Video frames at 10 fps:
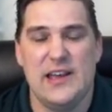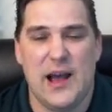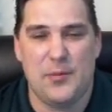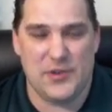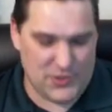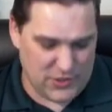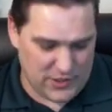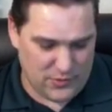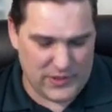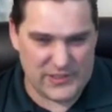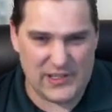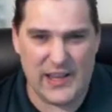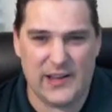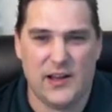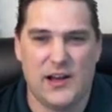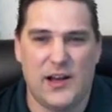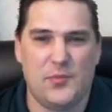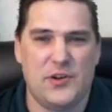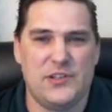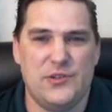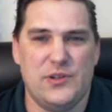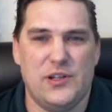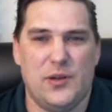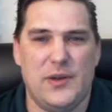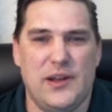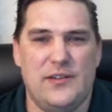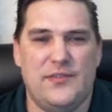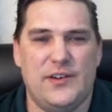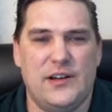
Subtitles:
I'm going to show you what it's like. I'm going to do a little bit of.